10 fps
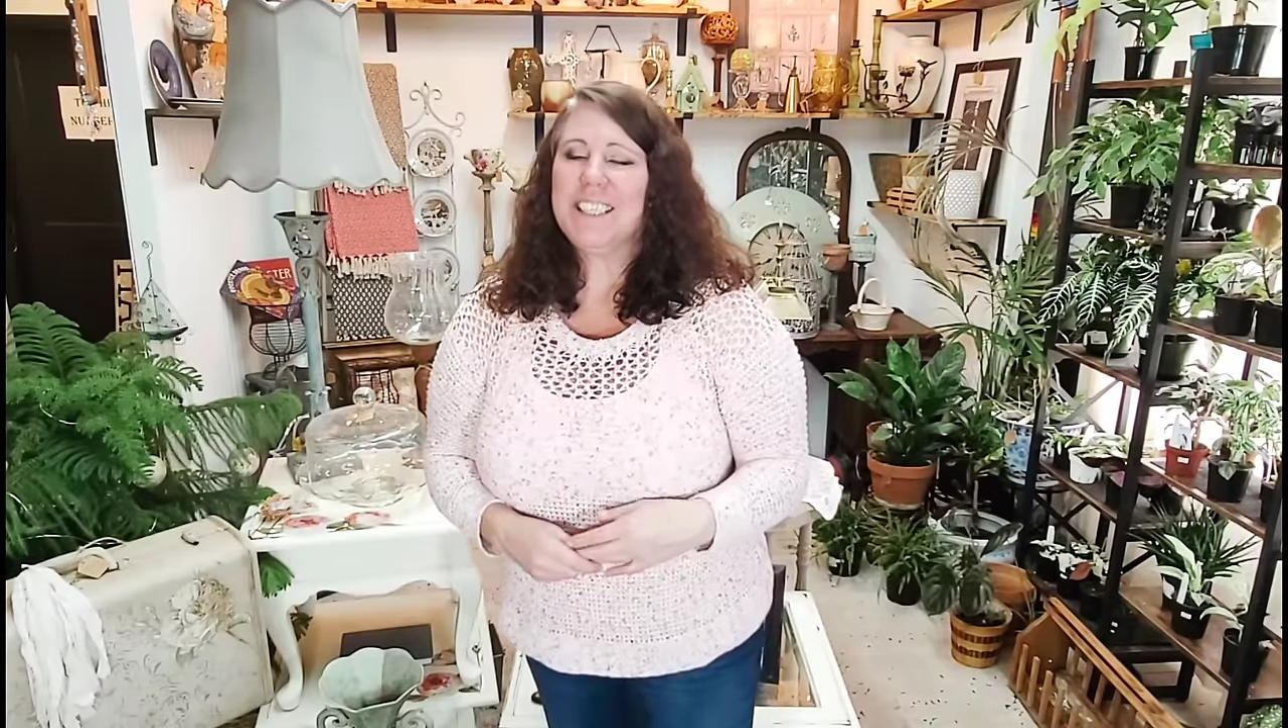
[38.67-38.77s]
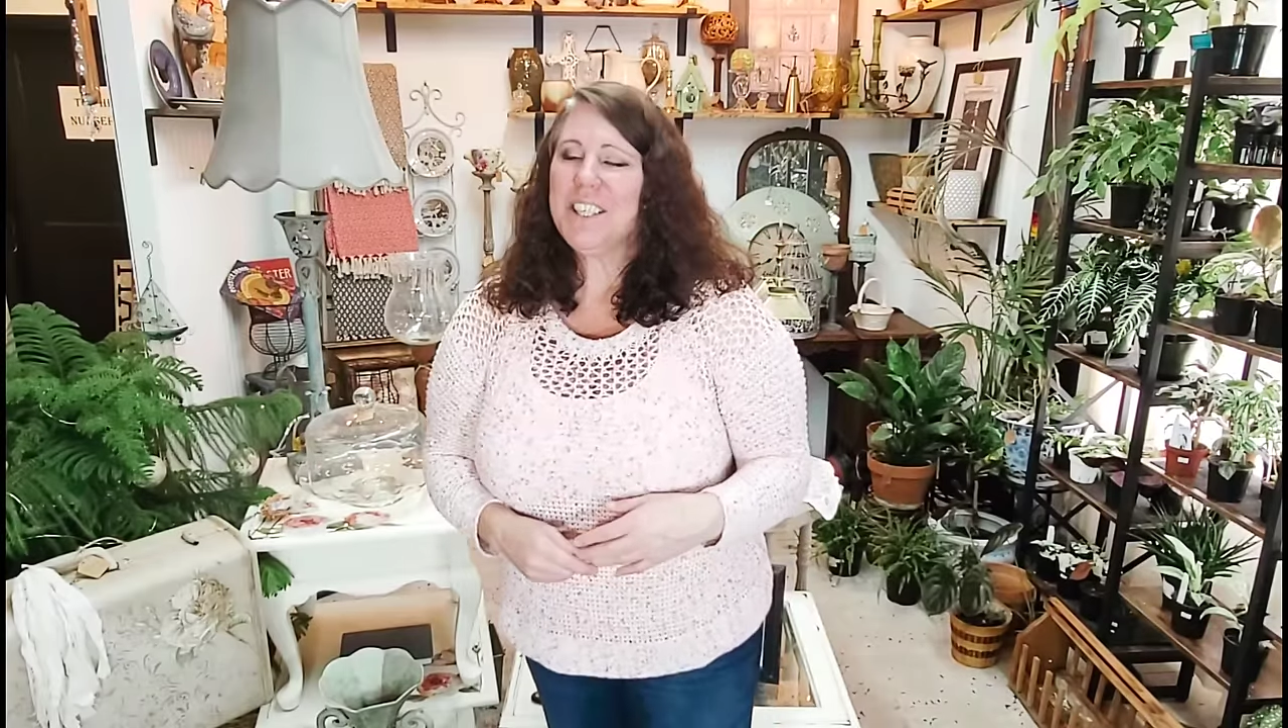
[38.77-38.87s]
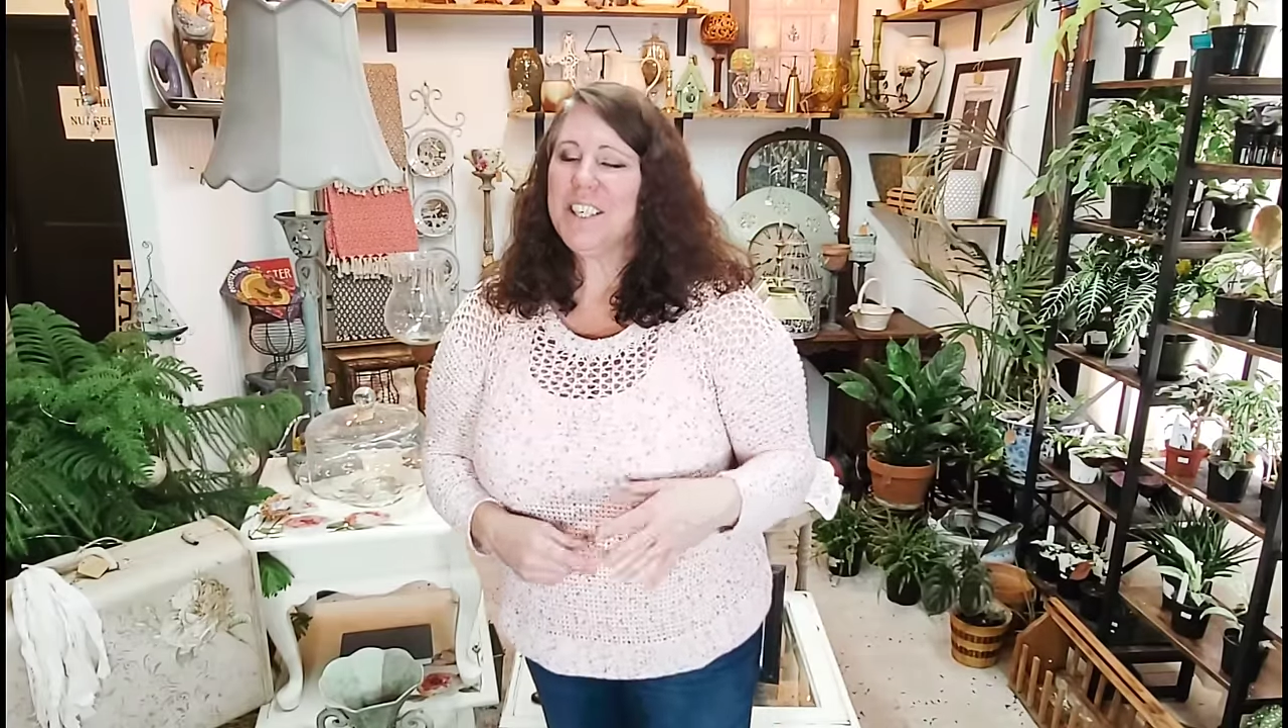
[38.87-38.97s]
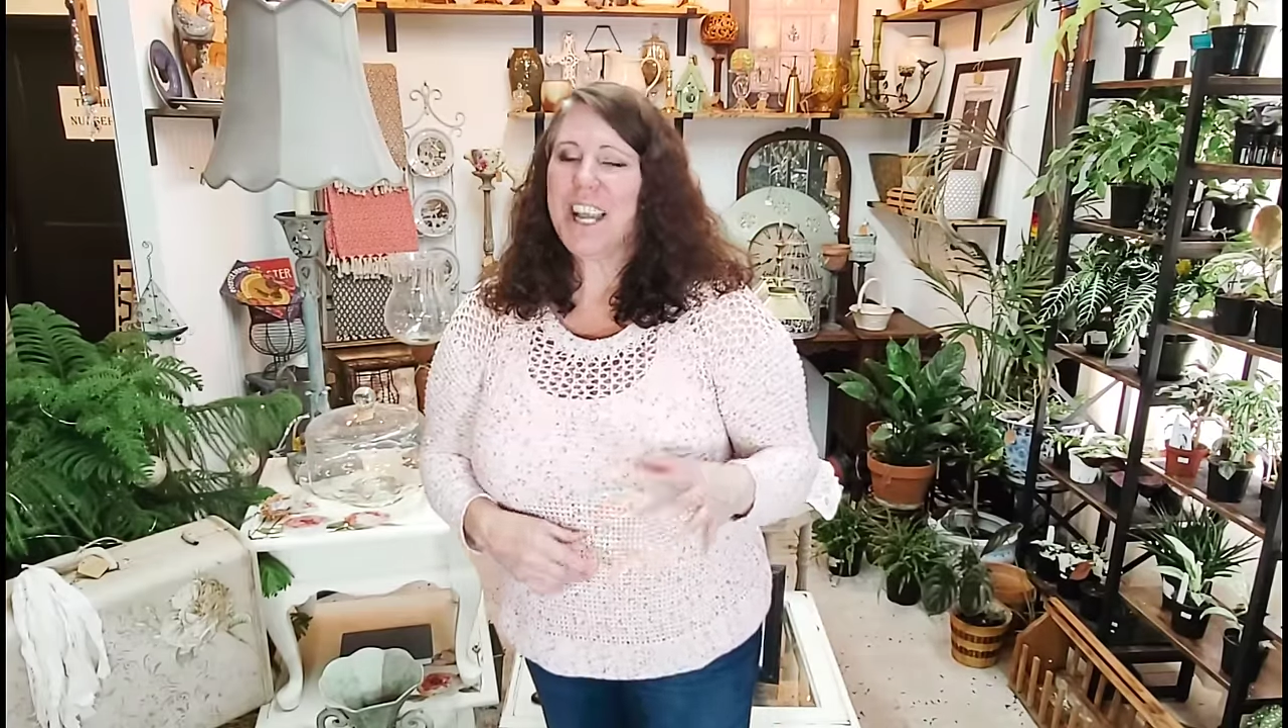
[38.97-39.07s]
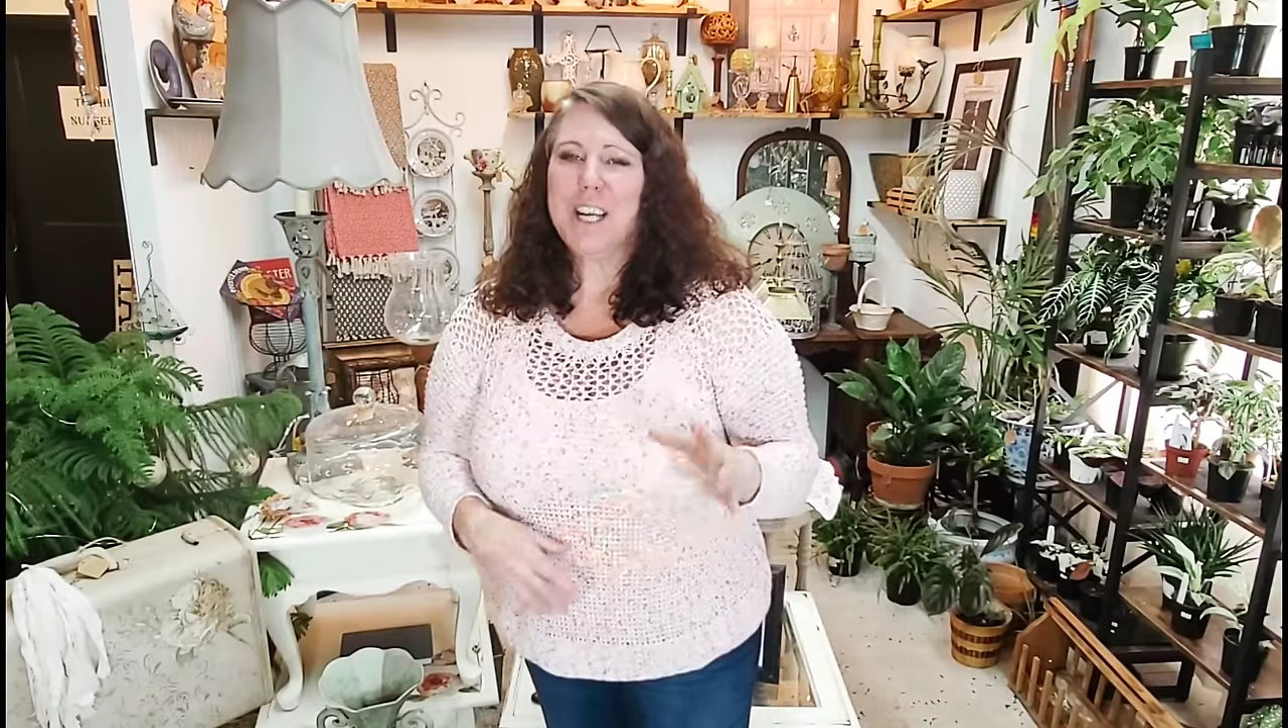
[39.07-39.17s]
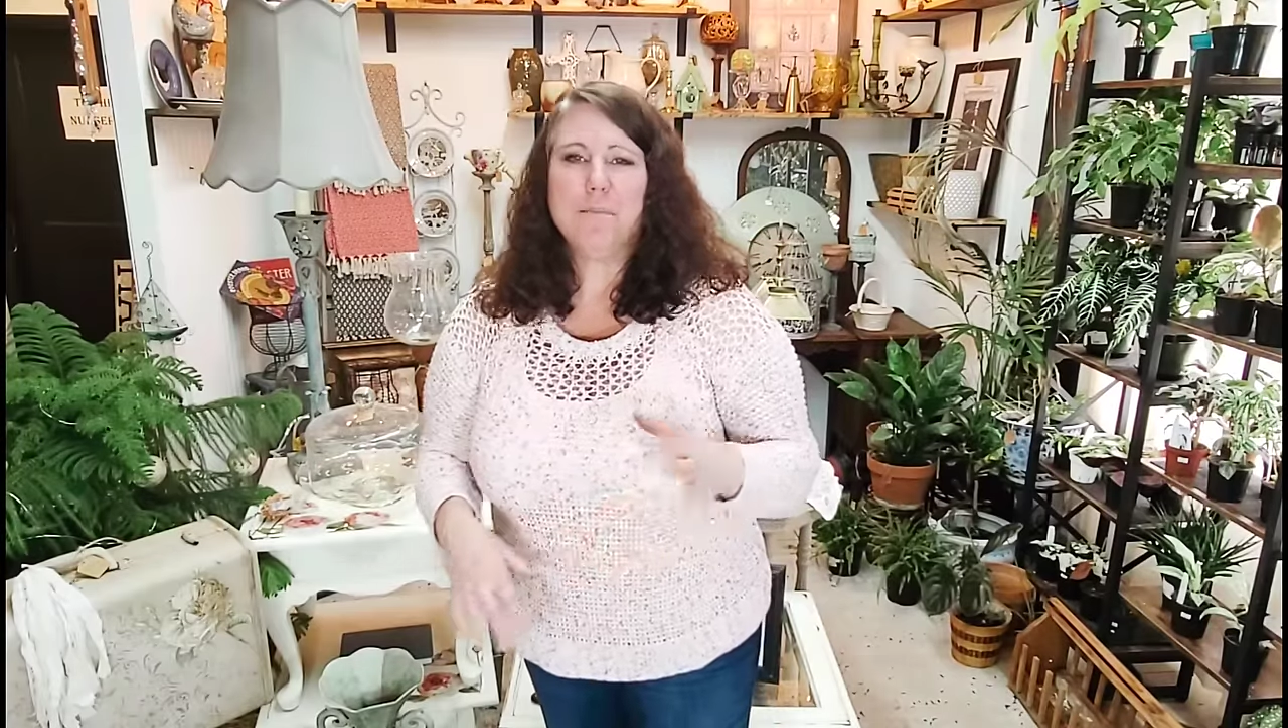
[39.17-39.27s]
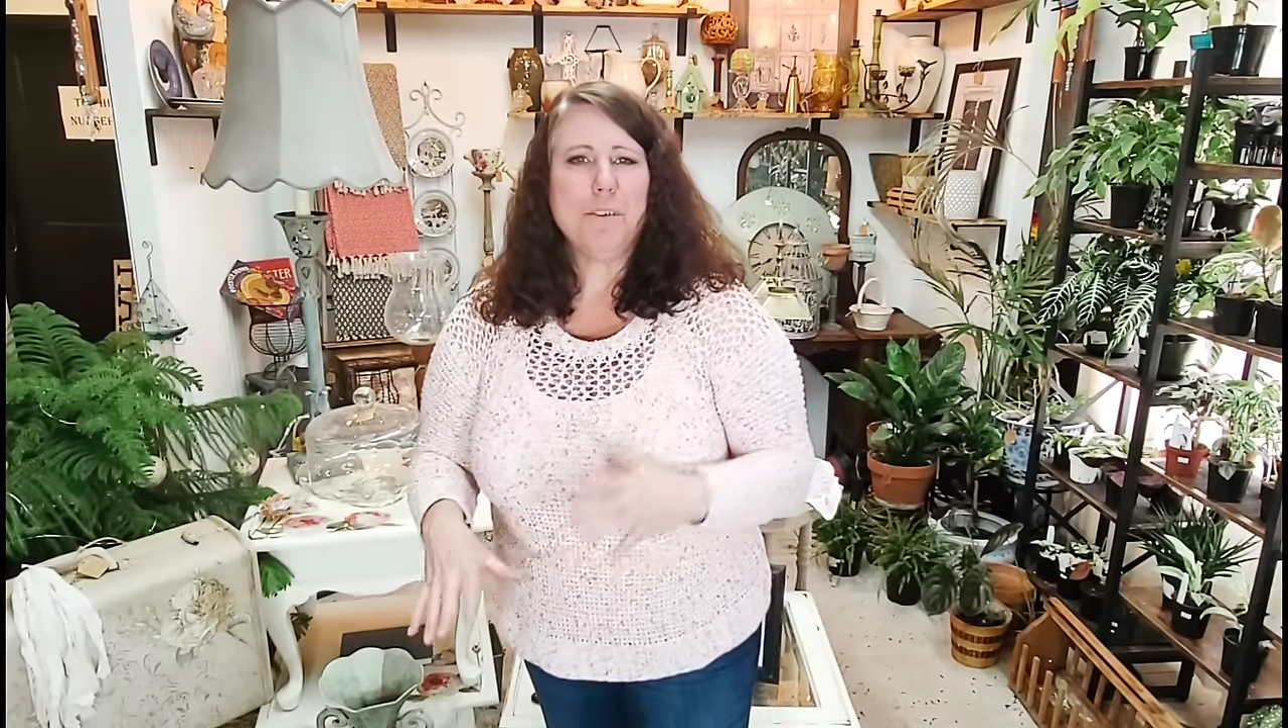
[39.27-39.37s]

start kind of